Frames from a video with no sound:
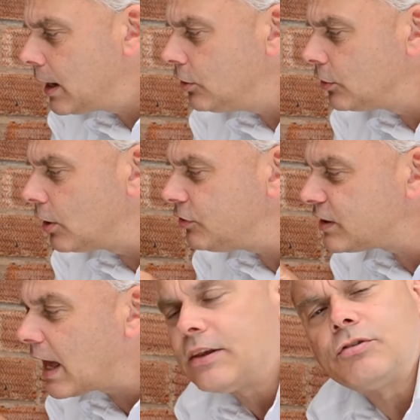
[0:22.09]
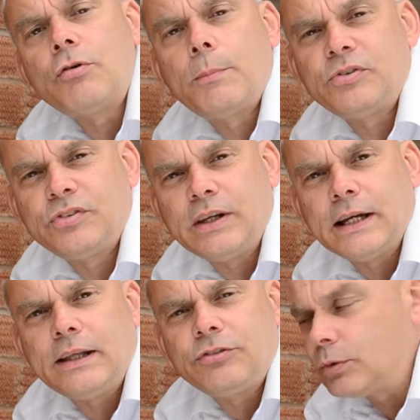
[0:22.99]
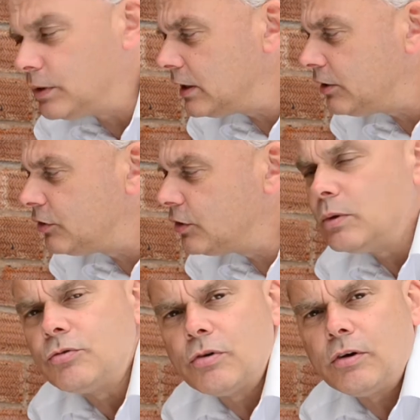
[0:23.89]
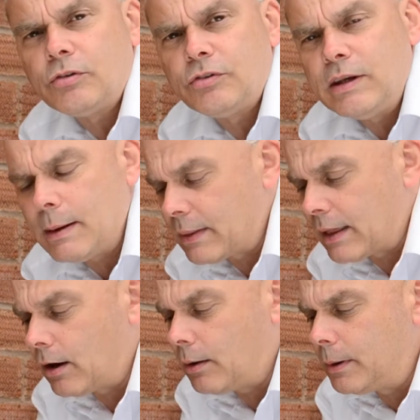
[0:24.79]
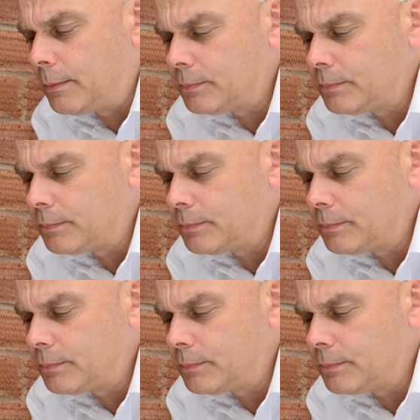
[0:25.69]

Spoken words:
You'll notice that has a rubber seal in, so all you need to do is nip that up.